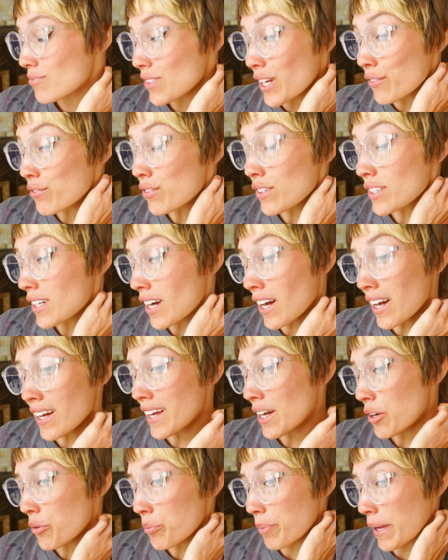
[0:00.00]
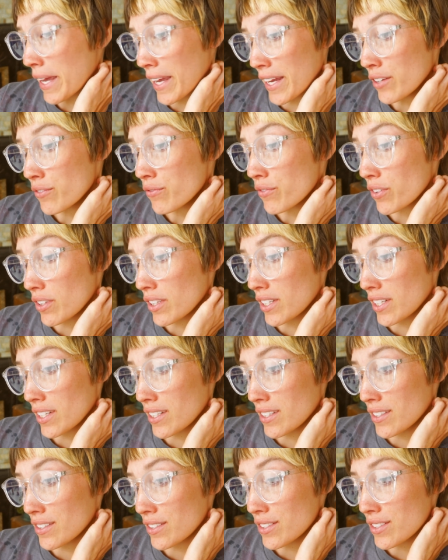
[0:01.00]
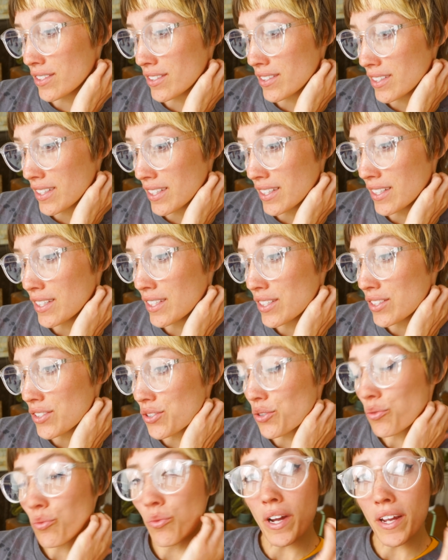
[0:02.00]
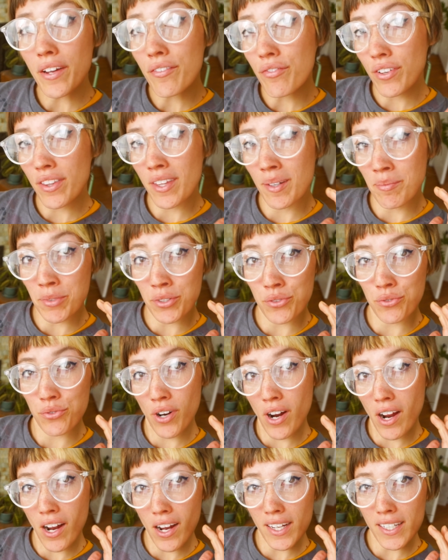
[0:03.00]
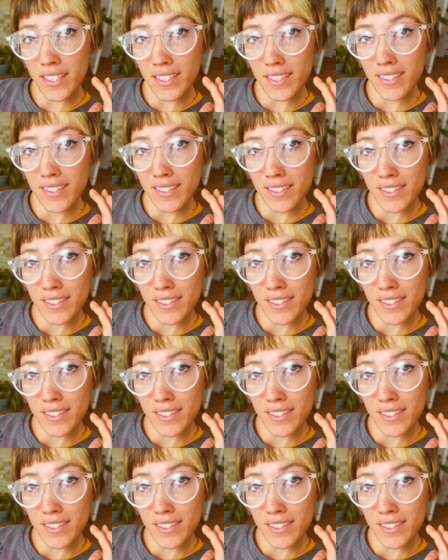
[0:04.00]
I forgot how painful it is to wait for them to dry.